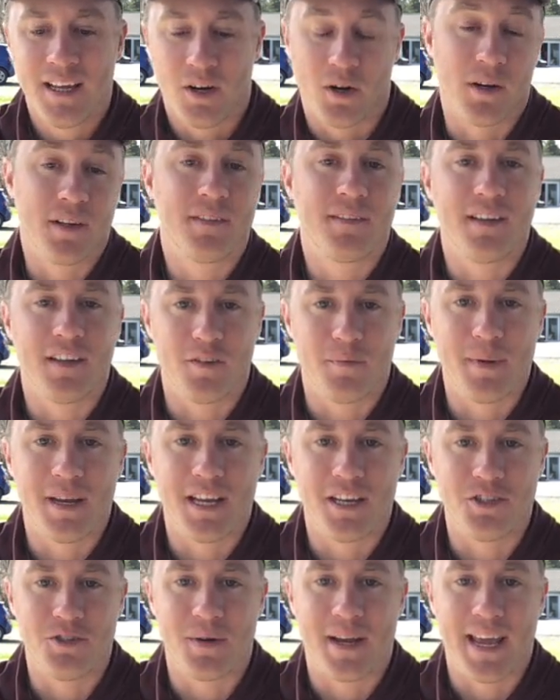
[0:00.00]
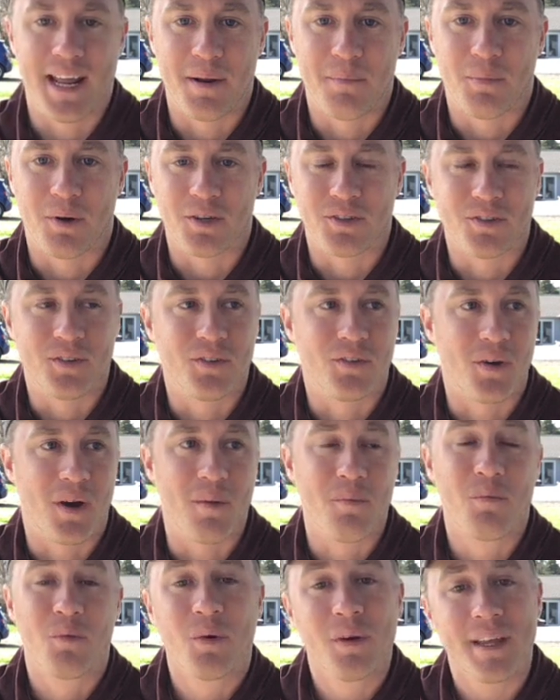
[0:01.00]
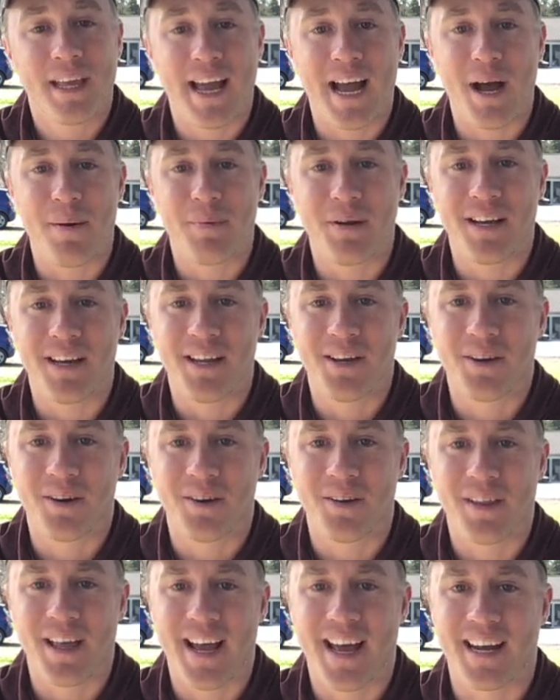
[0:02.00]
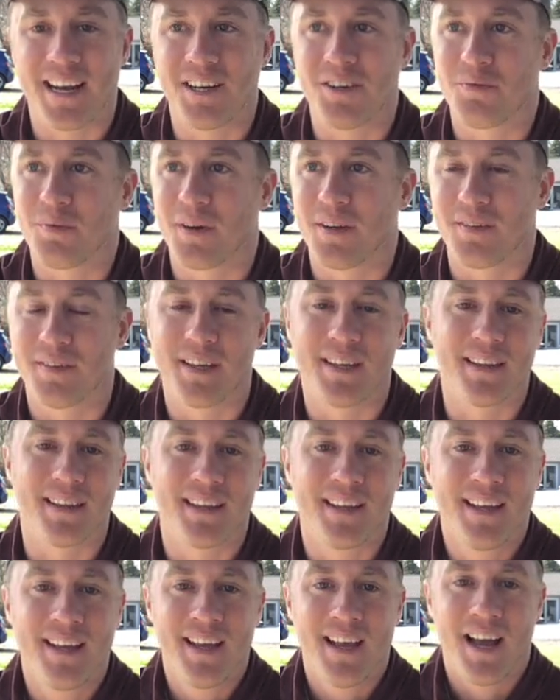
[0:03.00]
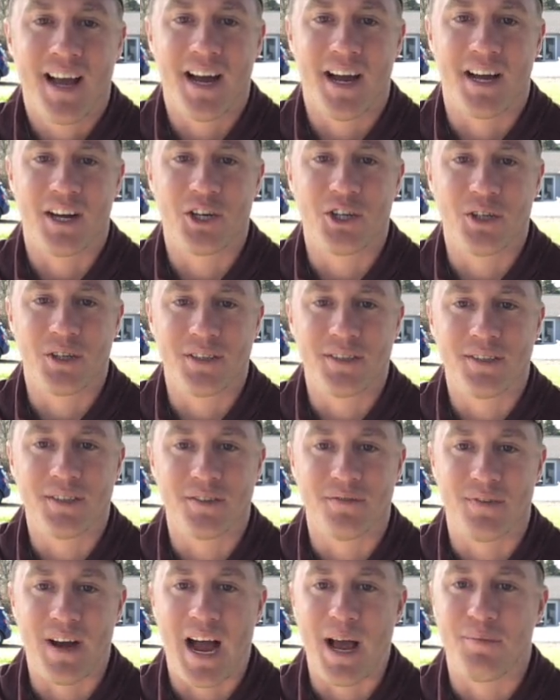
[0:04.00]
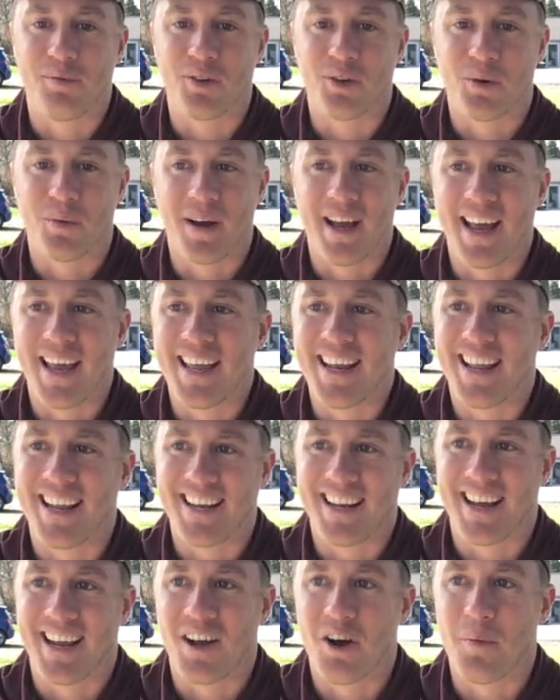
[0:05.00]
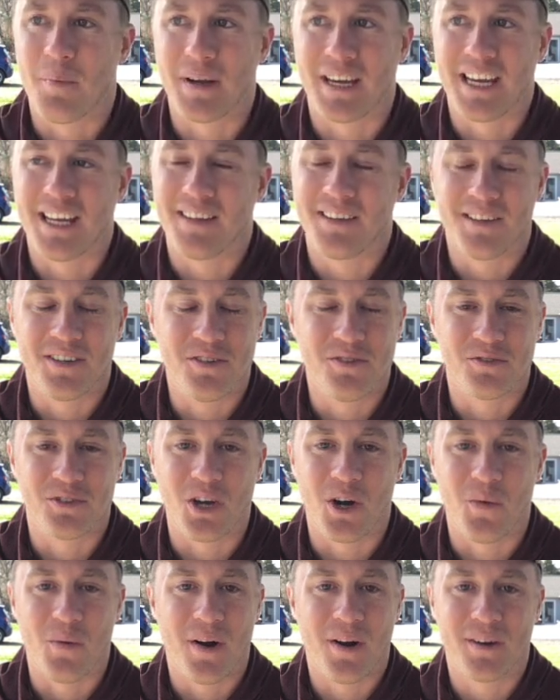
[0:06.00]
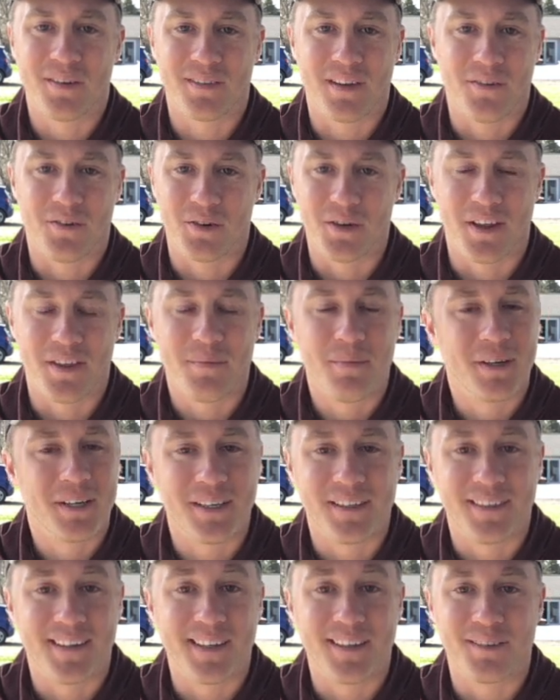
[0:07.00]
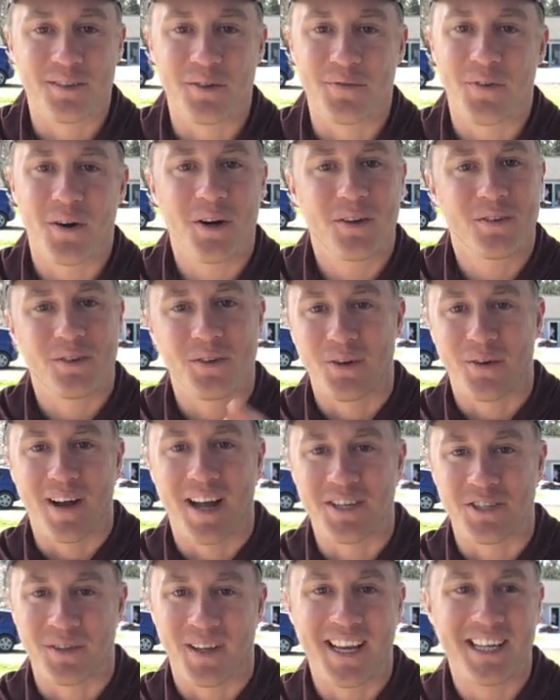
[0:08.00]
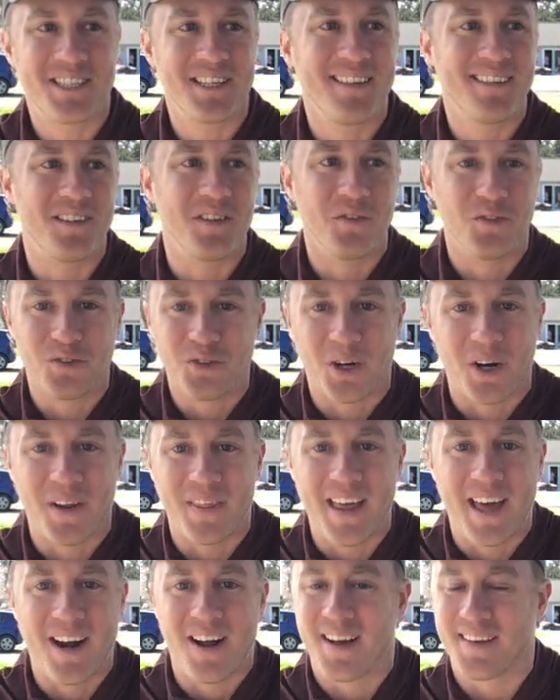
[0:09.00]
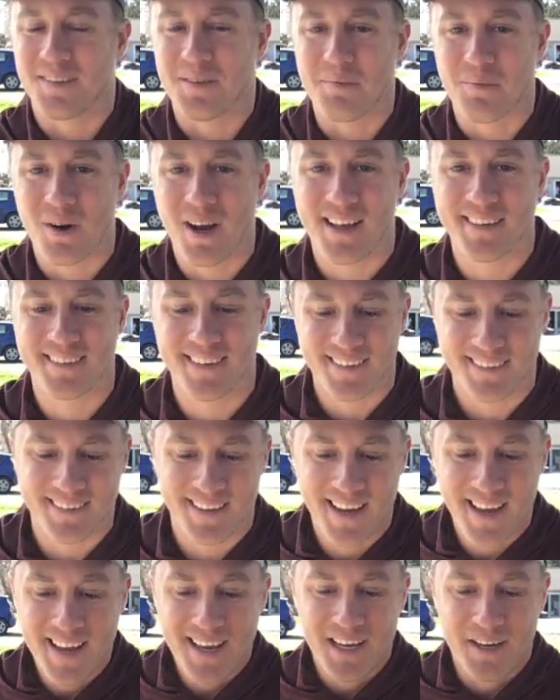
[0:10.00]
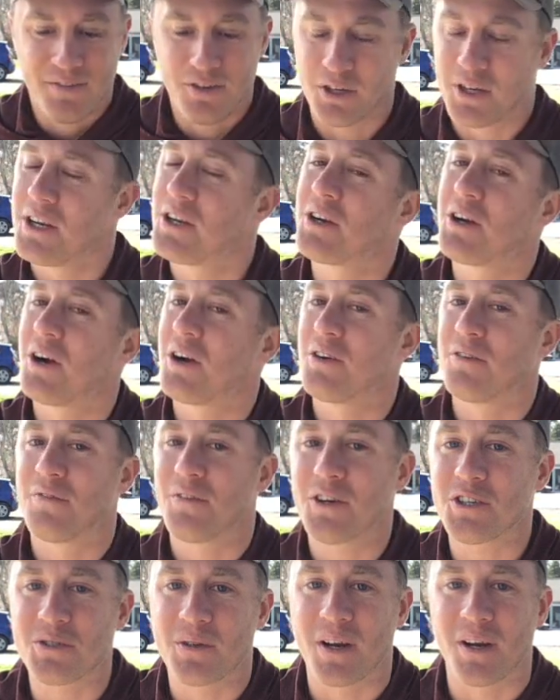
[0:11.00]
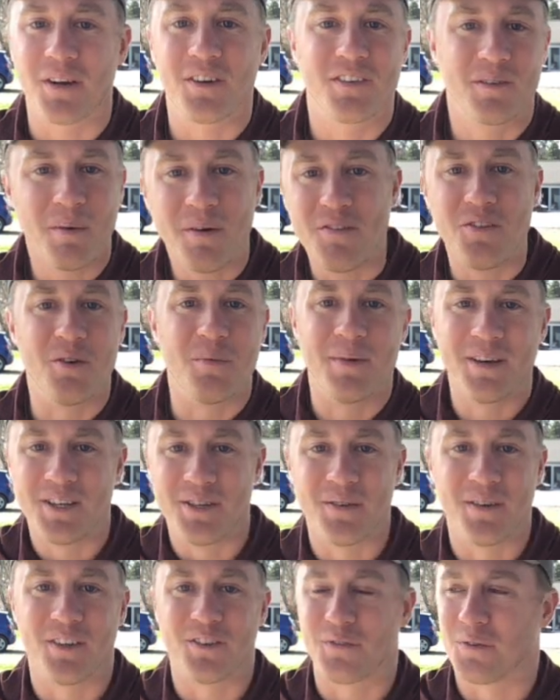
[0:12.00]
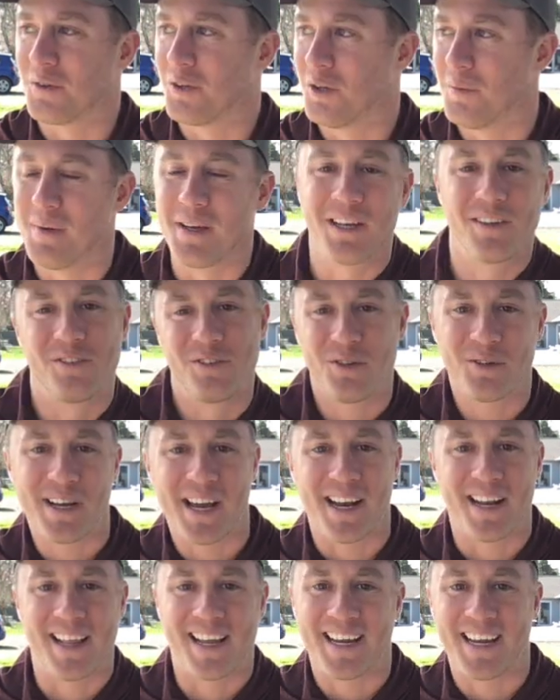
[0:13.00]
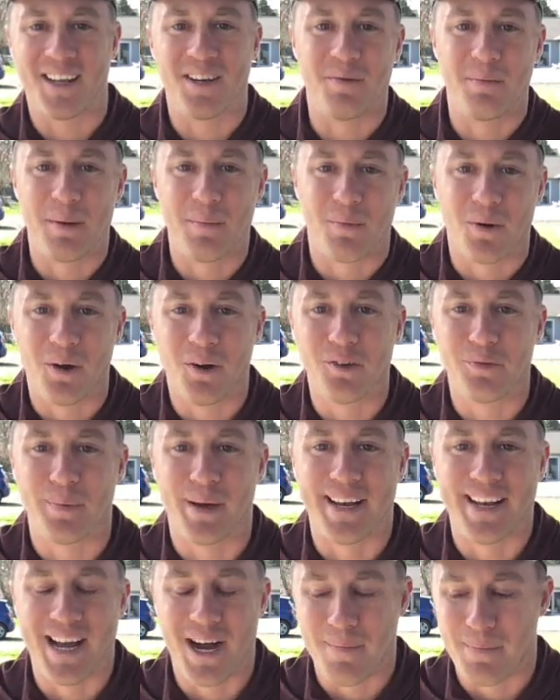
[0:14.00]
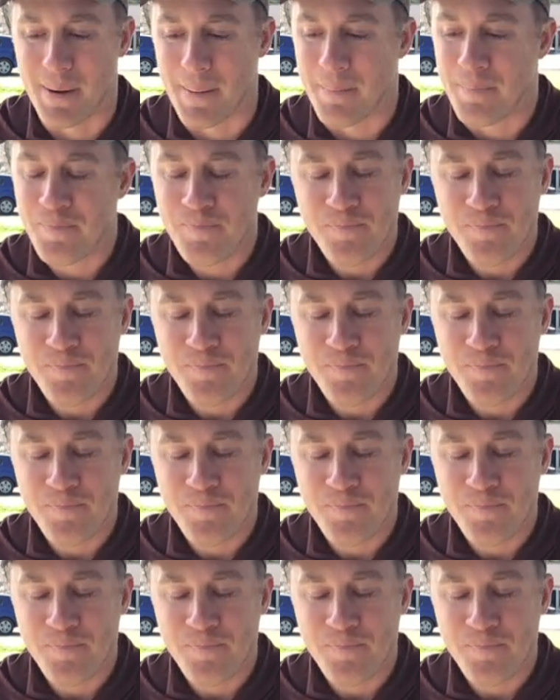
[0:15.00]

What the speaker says: or see as many as you can in person. So I'm really happy to hear all that, and I just want to send good vibes your way, and I hope it continues to go well because I've heard nothing but good things so far. So congratulations, you've started that awesome process. If you're kindergarten and first graders, some of you have been doing this for a little bit, so you're kind of like getting to be pros by now. But